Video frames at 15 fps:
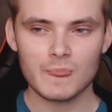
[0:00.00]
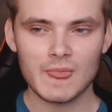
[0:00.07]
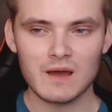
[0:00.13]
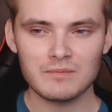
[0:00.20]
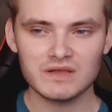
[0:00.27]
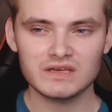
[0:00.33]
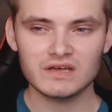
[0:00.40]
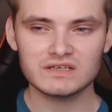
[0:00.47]
I
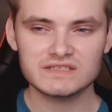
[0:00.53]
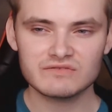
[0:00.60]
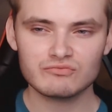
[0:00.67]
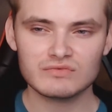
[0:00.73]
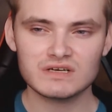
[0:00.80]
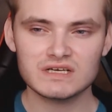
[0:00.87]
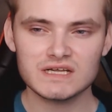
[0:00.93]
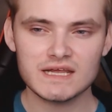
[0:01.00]
mean, I didn't
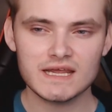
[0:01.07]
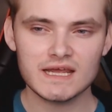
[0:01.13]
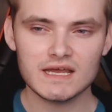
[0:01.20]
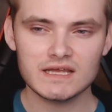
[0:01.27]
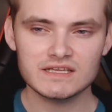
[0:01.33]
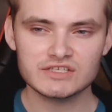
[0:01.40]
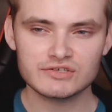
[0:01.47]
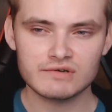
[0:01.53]
really
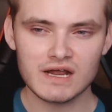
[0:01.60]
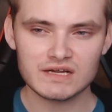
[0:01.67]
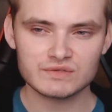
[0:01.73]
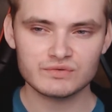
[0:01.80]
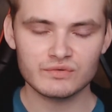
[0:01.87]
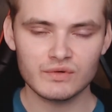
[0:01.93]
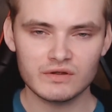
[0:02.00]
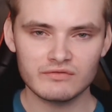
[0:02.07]
interact
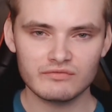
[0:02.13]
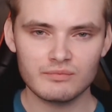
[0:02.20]
with